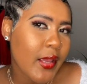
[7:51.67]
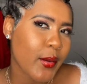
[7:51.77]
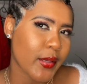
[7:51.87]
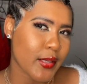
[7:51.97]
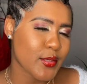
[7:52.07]

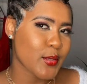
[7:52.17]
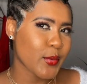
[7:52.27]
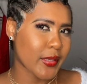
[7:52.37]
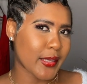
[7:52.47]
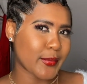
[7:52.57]
Okay,
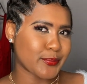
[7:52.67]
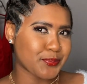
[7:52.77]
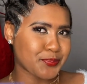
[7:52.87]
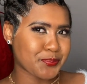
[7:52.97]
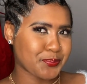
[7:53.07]
so
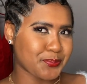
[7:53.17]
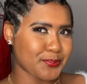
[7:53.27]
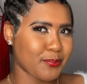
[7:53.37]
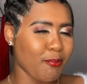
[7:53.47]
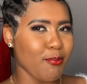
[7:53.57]

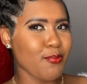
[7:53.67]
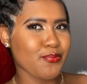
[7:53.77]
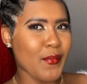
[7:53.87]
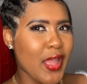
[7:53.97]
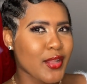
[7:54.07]

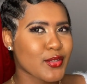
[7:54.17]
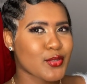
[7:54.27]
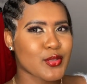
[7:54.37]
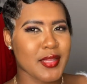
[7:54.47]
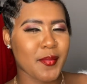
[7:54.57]

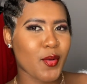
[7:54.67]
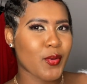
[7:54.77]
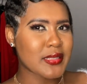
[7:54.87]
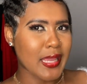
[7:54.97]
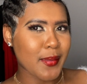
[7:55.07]
this was my
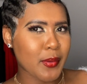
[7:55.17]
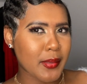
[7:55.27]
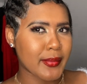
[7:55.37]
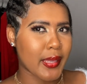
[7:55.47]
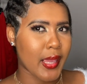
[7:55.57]

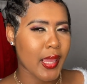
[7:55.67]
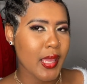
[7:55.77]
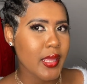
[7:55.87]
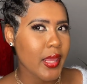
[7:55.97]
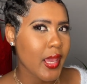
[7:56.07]
baby,
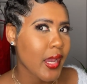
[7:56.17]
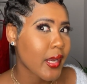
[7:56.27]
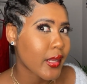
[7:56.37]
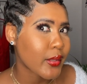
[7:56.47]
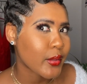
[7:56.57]

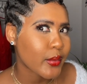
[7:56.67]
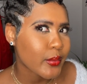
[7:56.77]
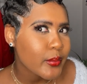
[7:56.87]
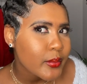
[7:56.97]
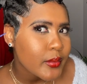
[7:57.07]
you know.